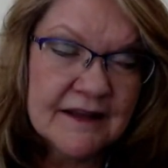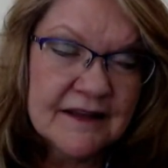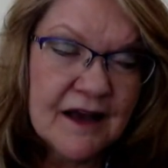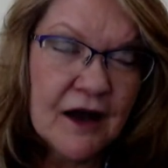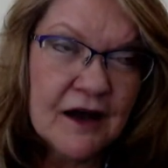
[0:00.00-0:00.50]

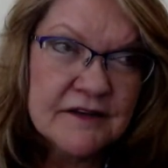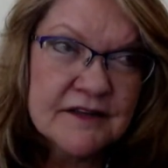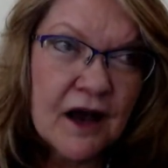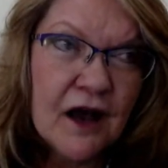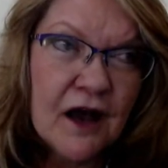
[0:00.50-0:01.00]

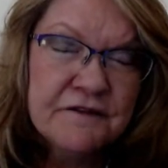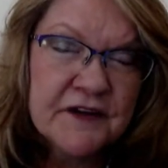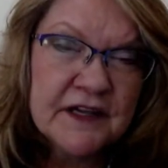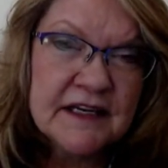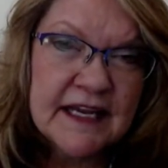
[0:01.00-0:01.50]

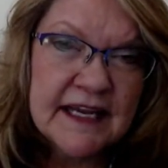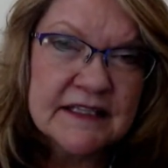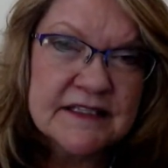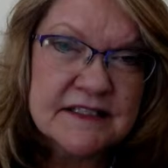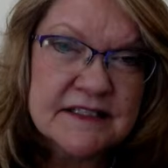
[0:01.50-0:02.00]
Often
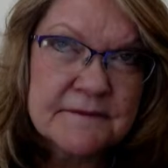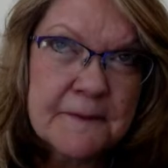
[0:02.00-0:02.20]
it's